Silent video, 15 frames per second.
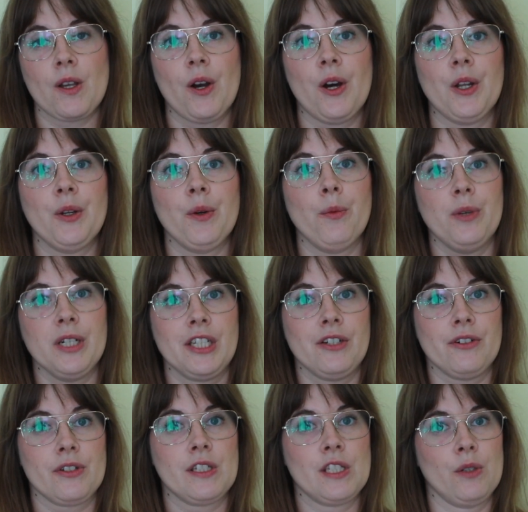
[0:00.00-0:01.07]
on with
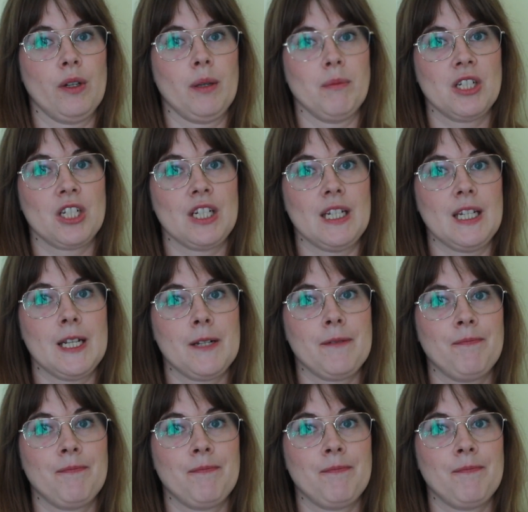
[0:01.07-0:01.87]
your sewing machine.